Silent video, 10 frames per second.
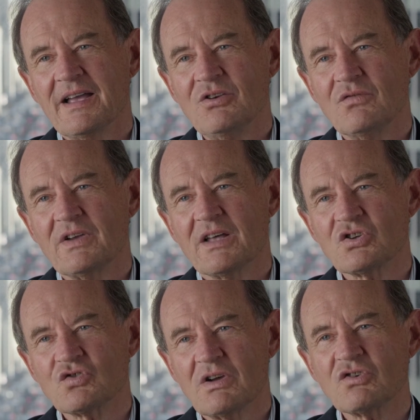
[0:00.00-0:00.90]
And you've got a
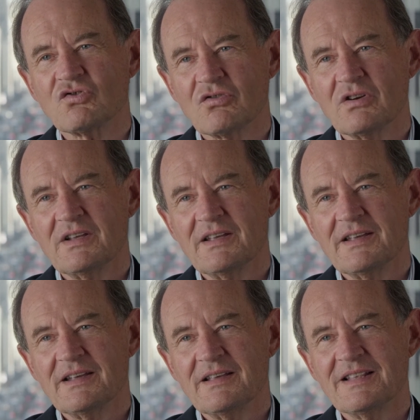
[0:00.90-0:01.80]
structure
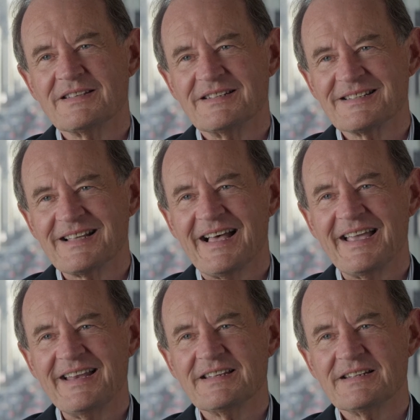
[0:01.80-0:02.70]
that's
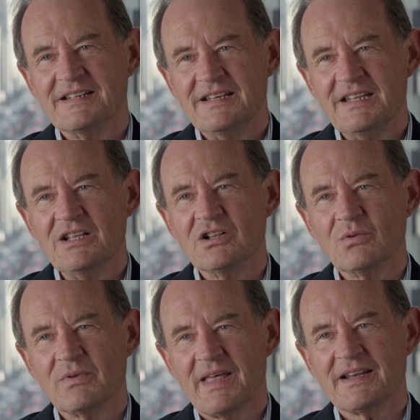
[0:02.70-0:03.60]
designed to deal
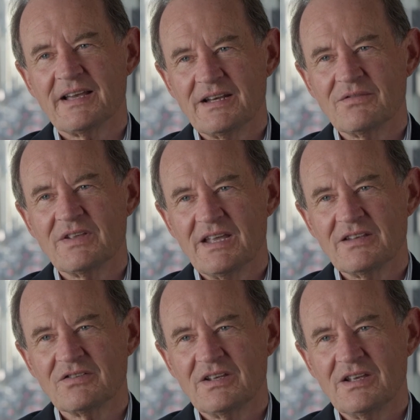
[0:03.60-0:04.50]
with that kind of
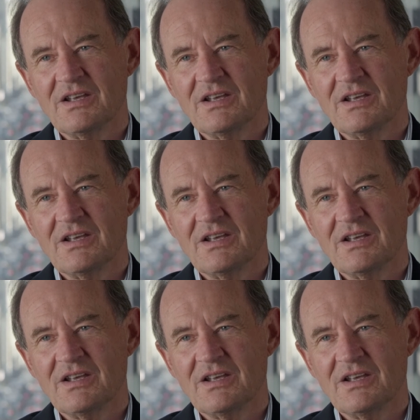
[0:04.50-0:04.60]
case.